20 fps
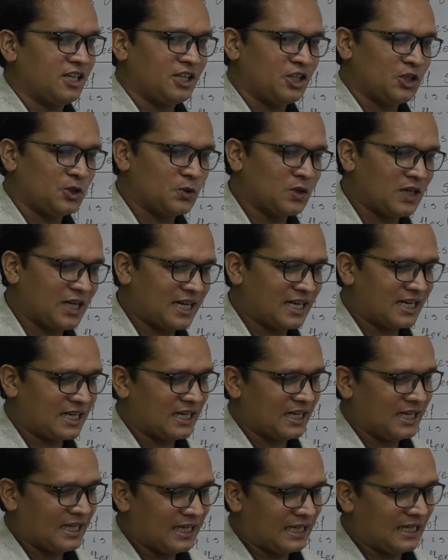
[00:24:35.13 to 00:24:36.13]
You are
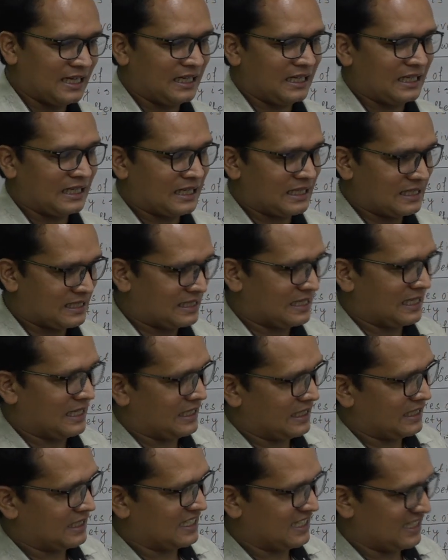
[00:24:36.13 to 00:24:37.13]
reading,
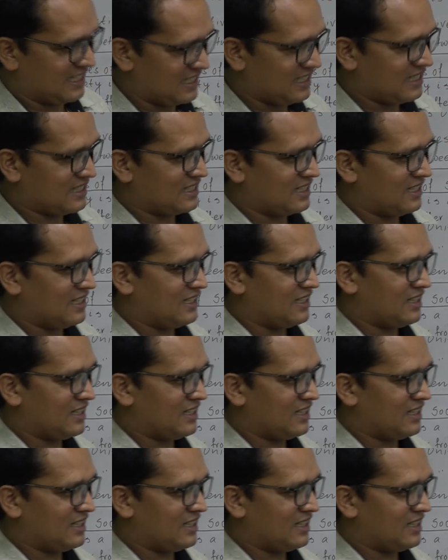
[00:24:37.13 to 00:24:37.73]
studying, yes,